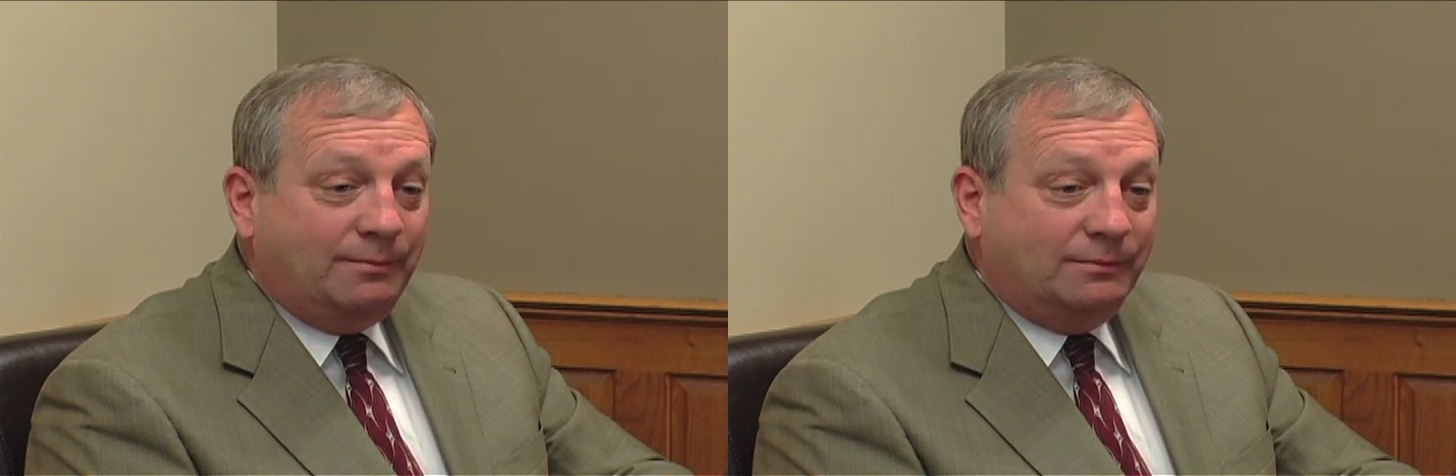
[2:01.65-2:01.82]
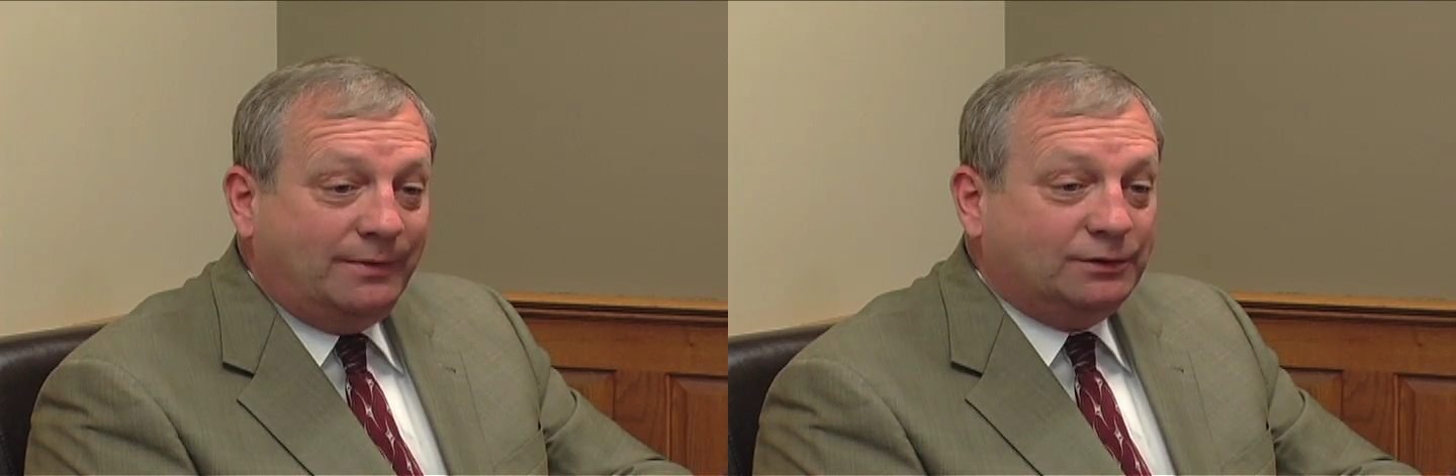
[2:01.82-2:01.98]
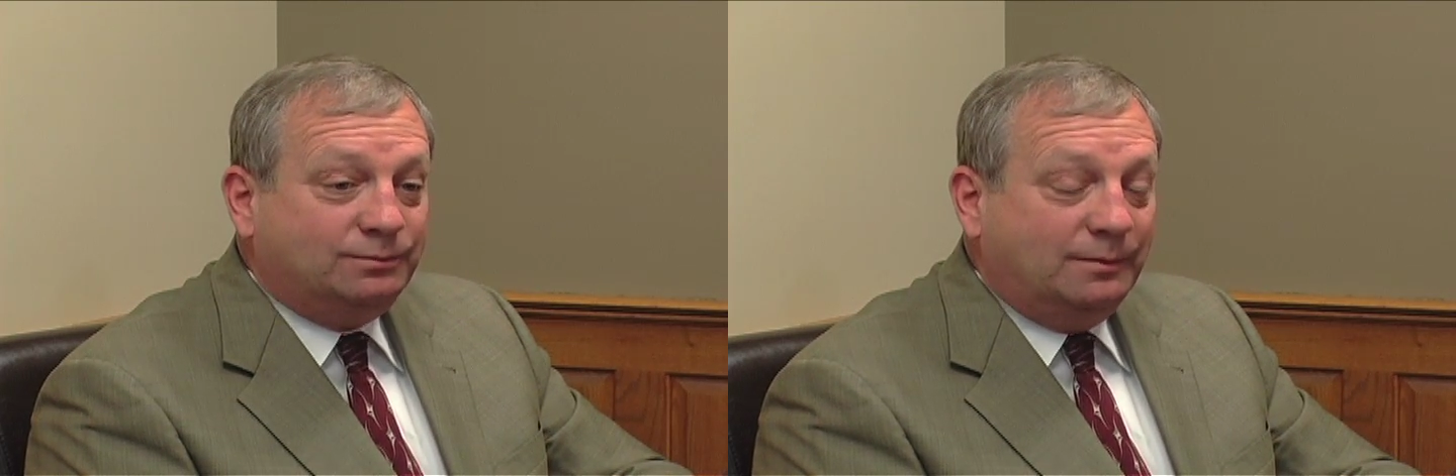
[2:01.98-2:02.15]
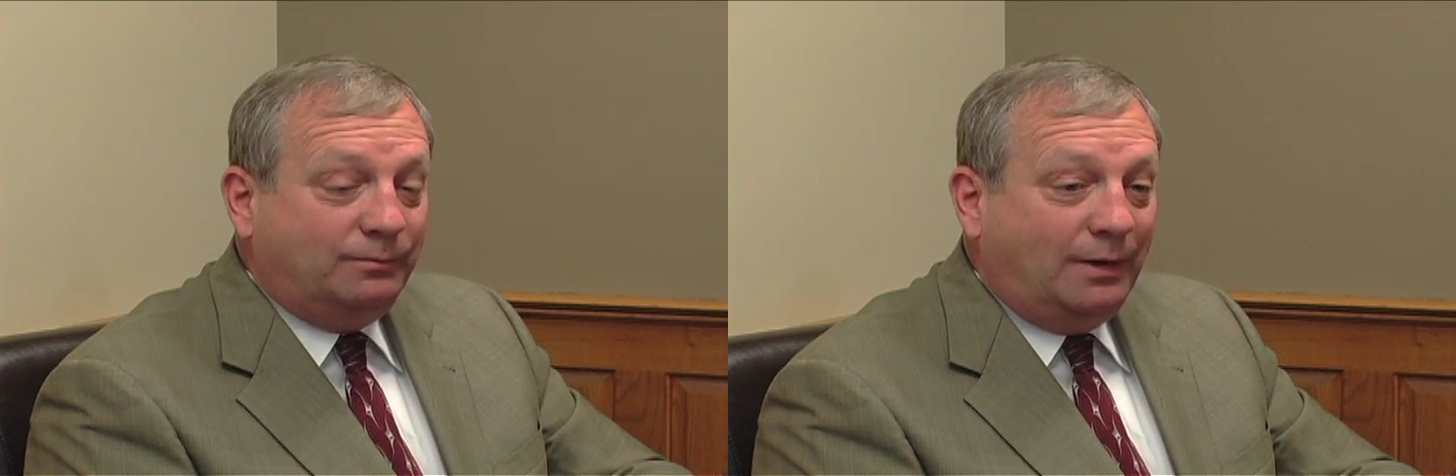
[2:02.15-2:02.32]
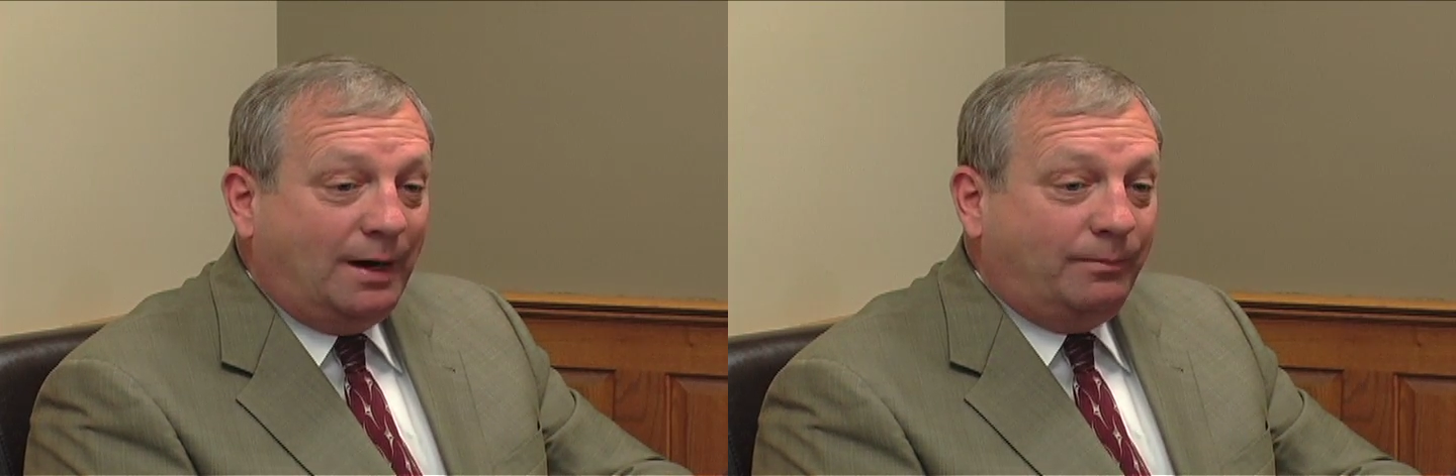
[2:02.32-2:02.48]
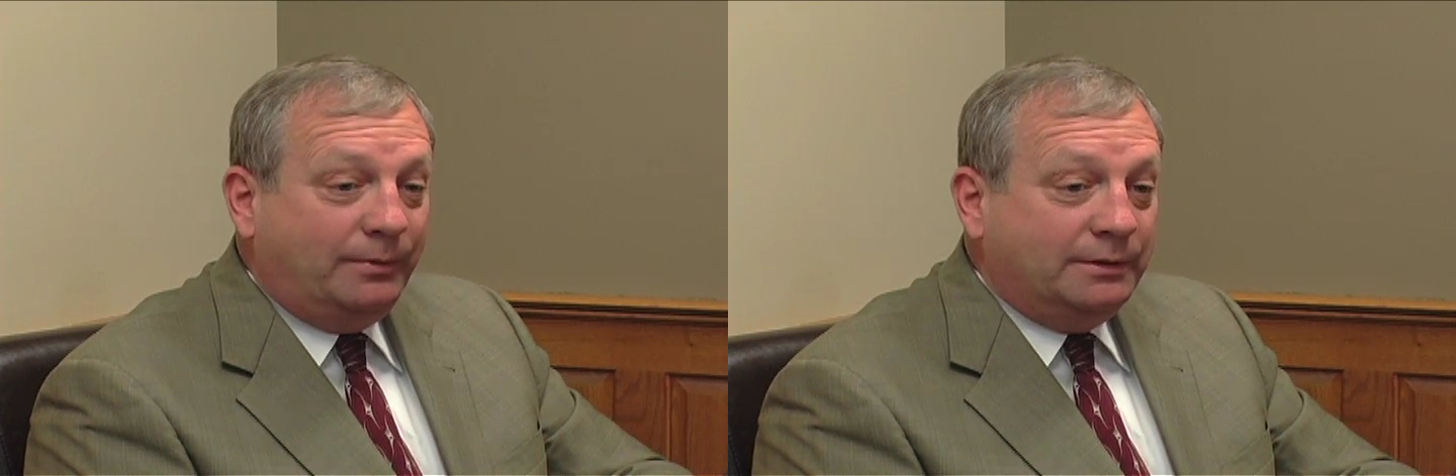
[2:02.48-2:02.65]
investment
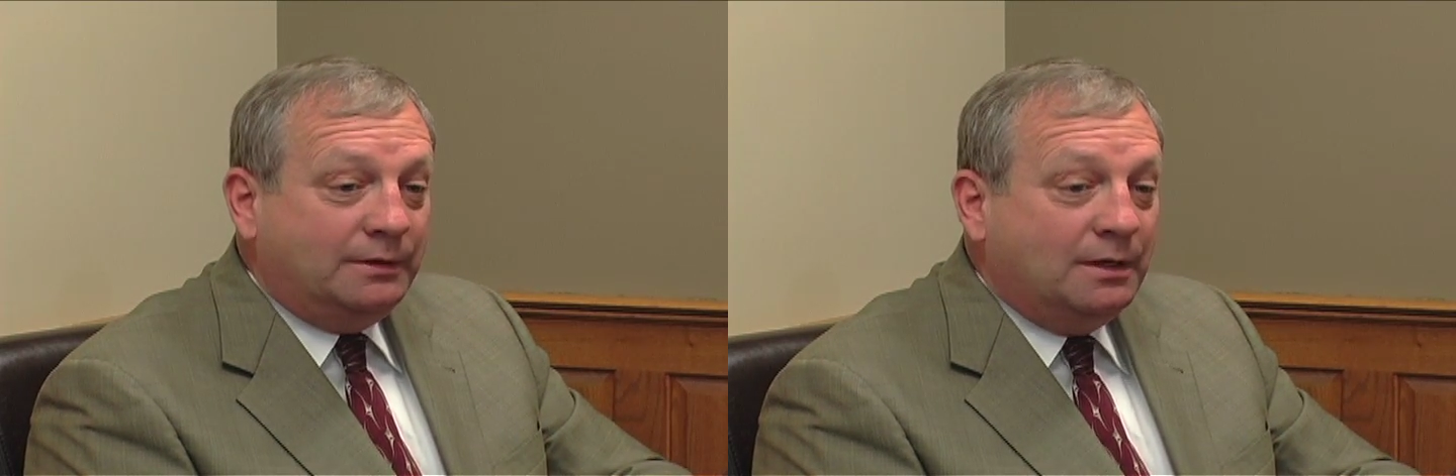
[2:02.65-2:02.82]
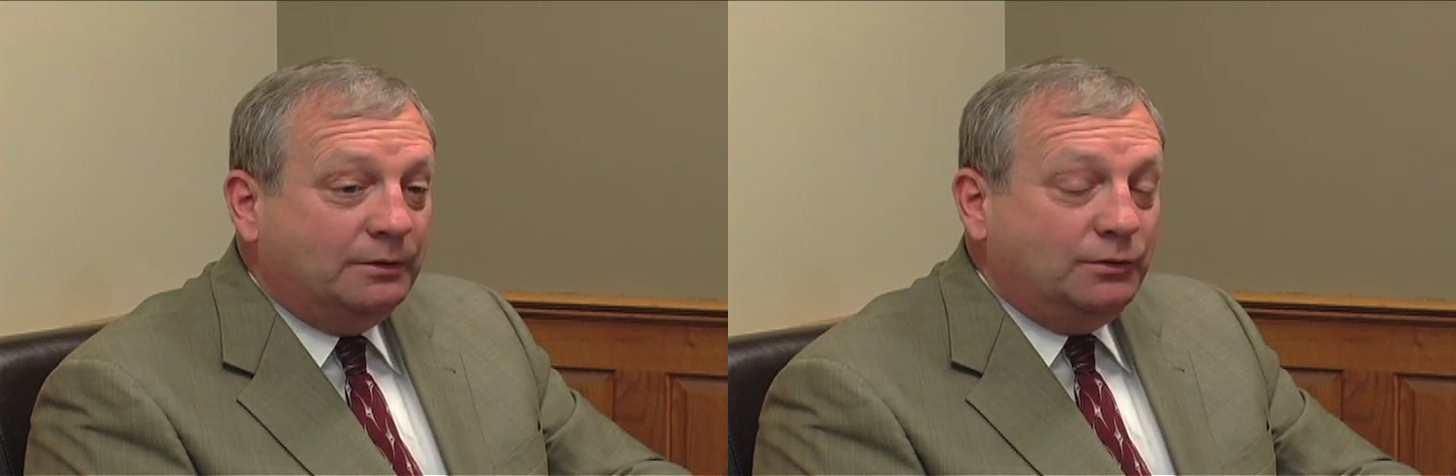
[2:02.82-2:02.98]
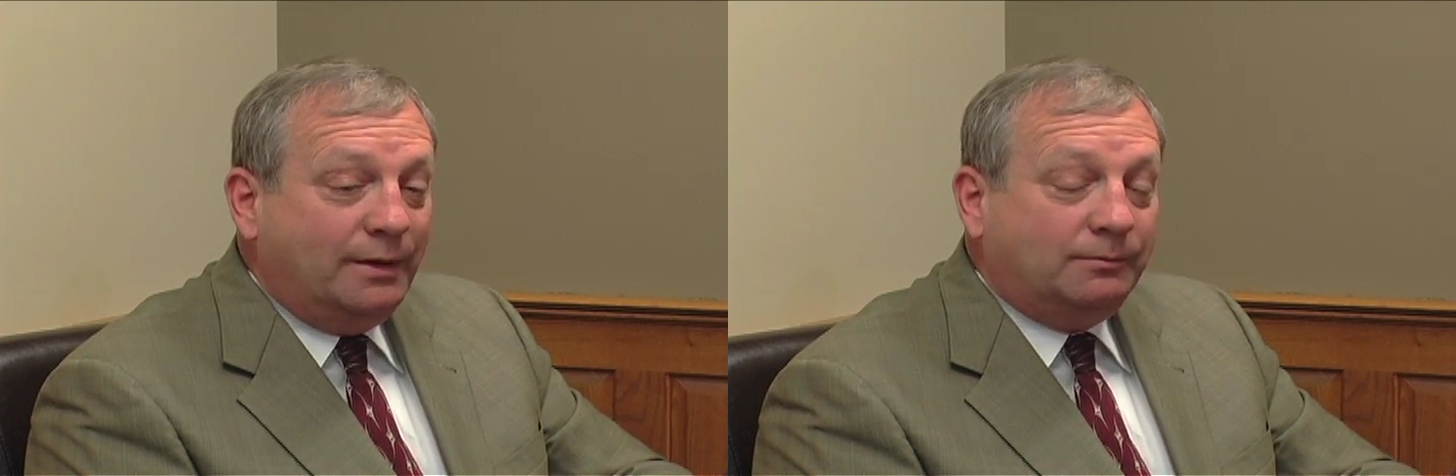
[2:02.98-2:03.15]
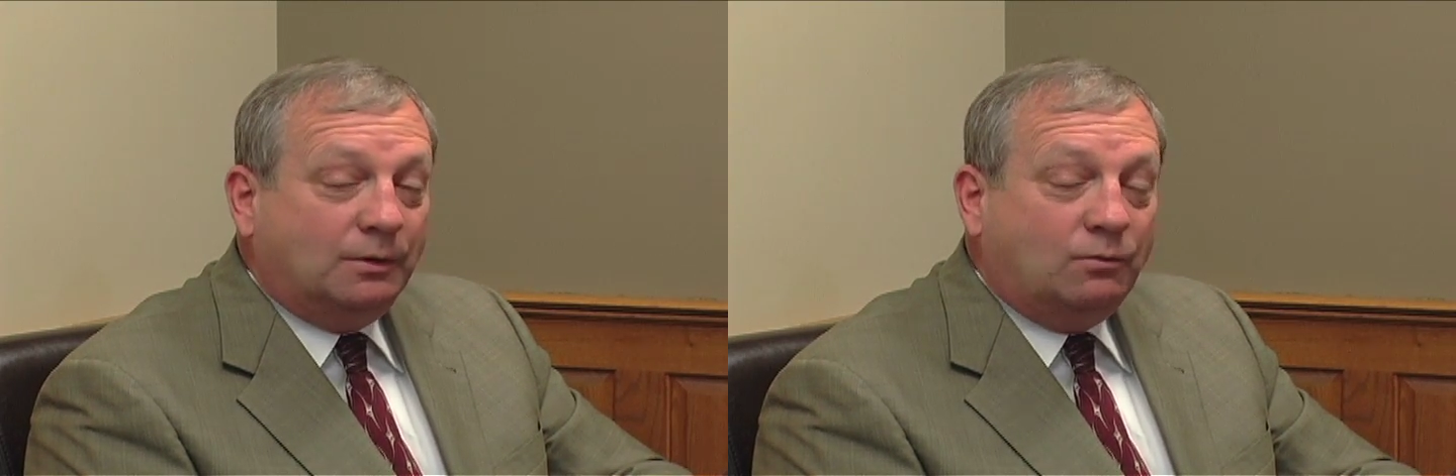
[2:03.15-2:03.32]
property, you have to